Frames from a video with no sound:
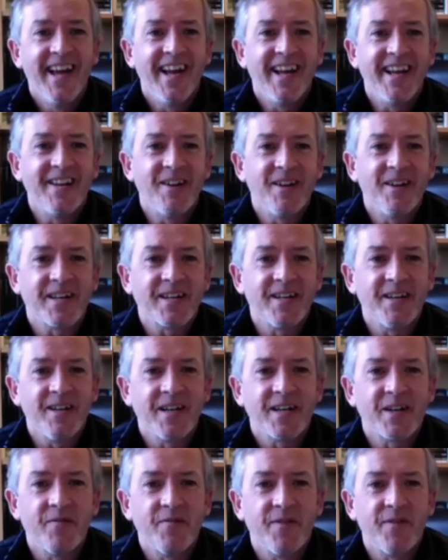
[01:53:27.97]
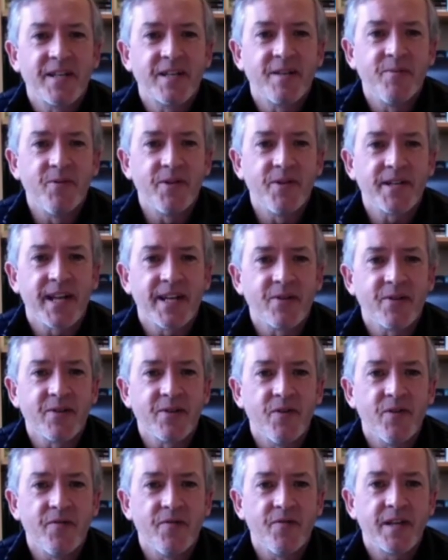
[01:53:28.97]
You know, like a, like a vegetable that's had all
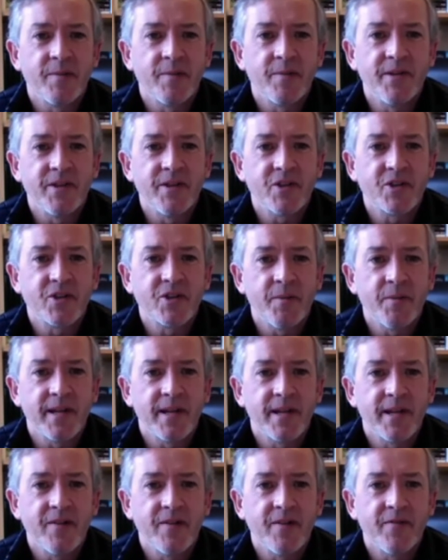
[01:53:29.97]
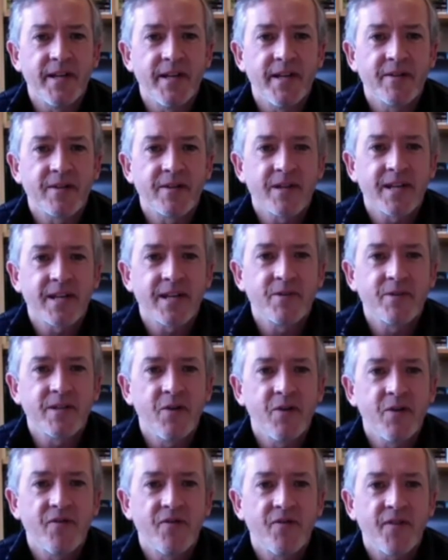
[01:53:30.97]
the vitamins stripped out of it. You know, like it was
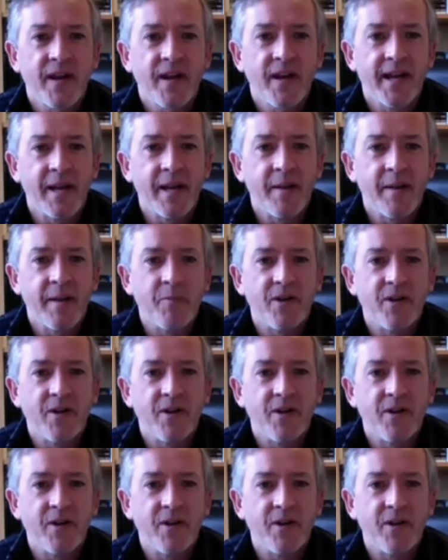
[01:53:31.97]
no fun anymore.